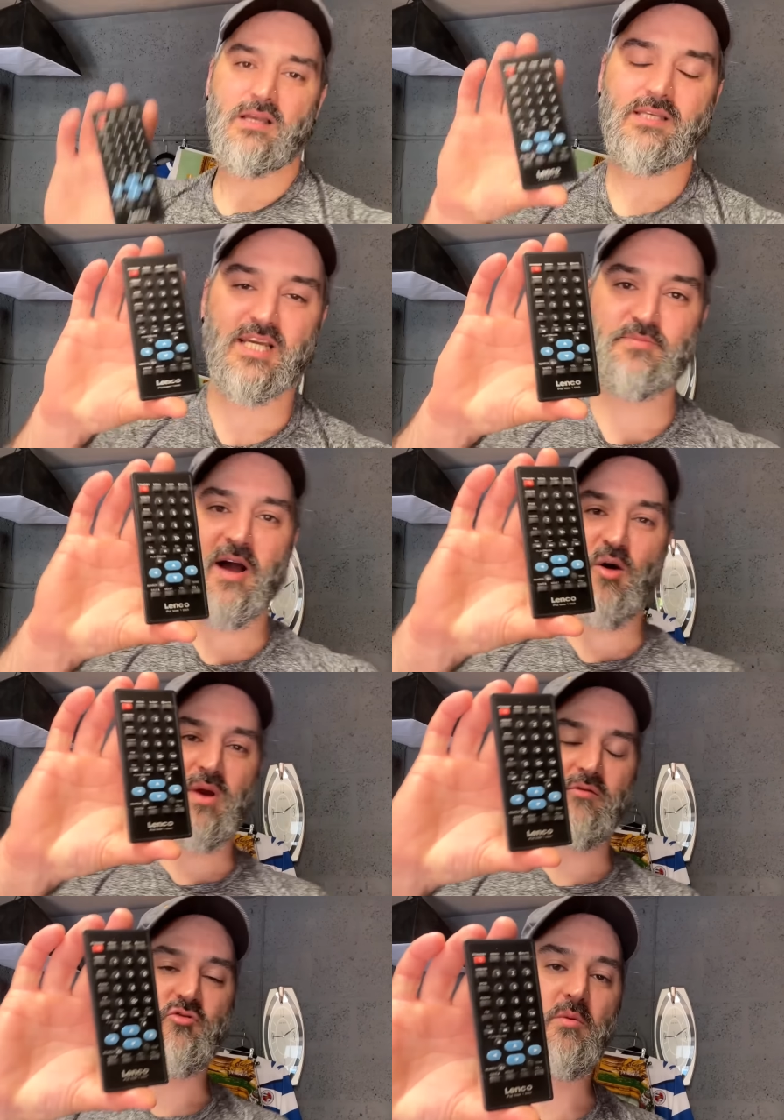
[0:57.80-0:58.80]
A six pound we
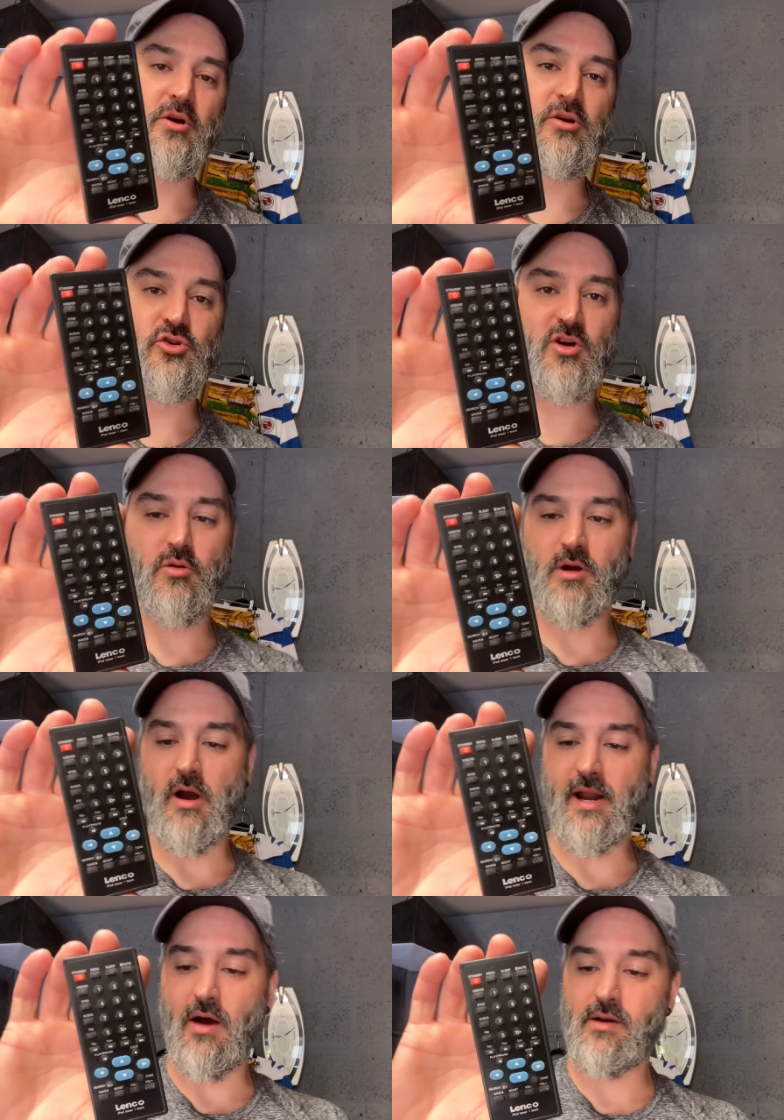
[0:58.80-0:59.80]
have a remote control
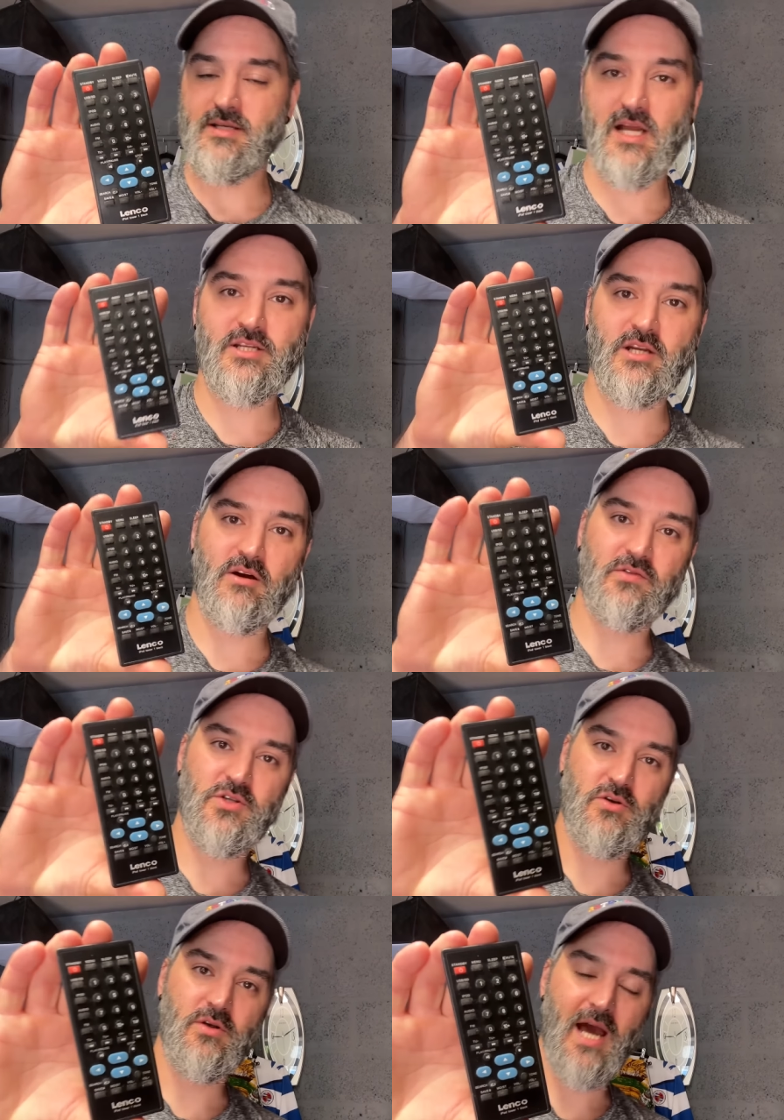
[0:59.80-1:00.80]
going out, and it's actually off
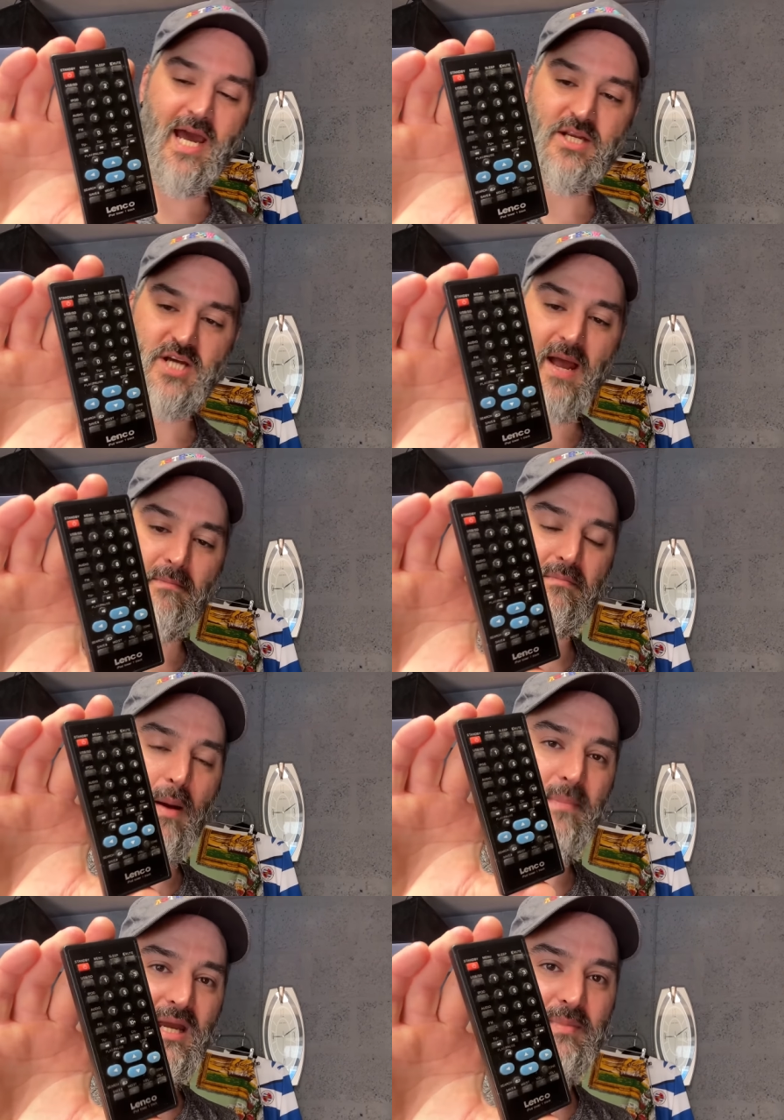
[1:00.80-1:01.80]
to H M
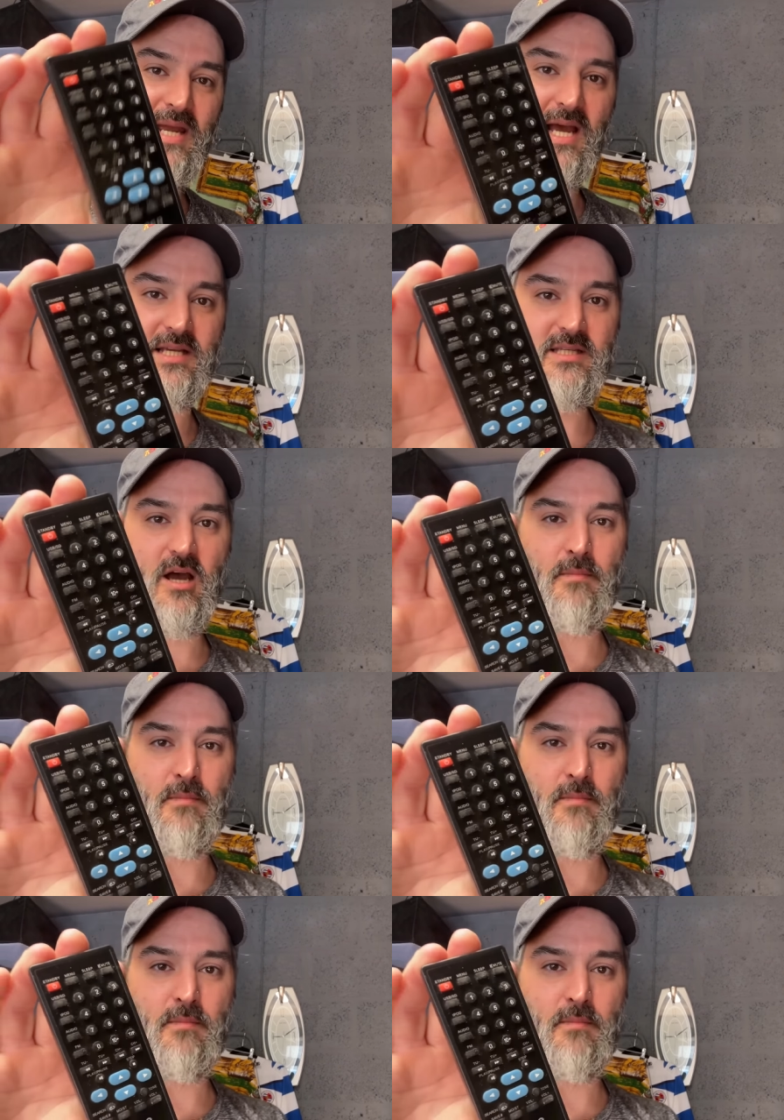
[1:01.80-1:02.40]
P P S, Her